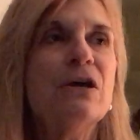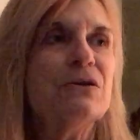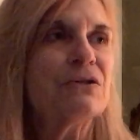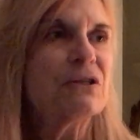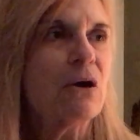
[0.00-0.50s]

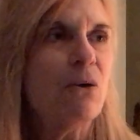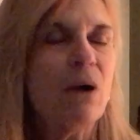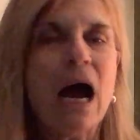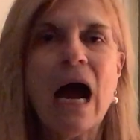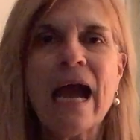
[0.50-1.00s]
So
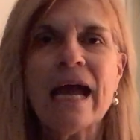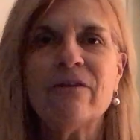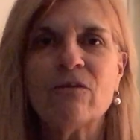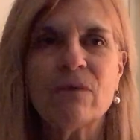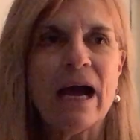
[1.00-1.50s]
I
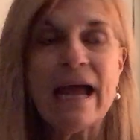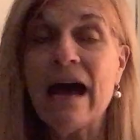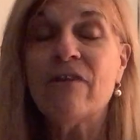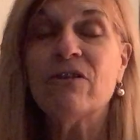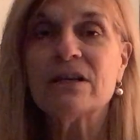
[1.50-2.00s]

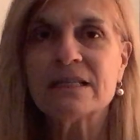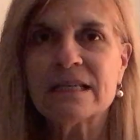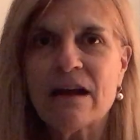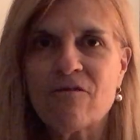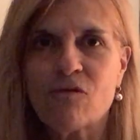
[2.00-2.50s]
have
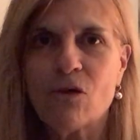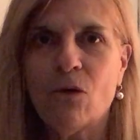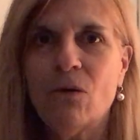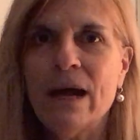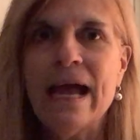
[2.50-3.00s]

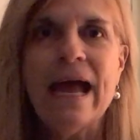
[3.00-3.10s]
several,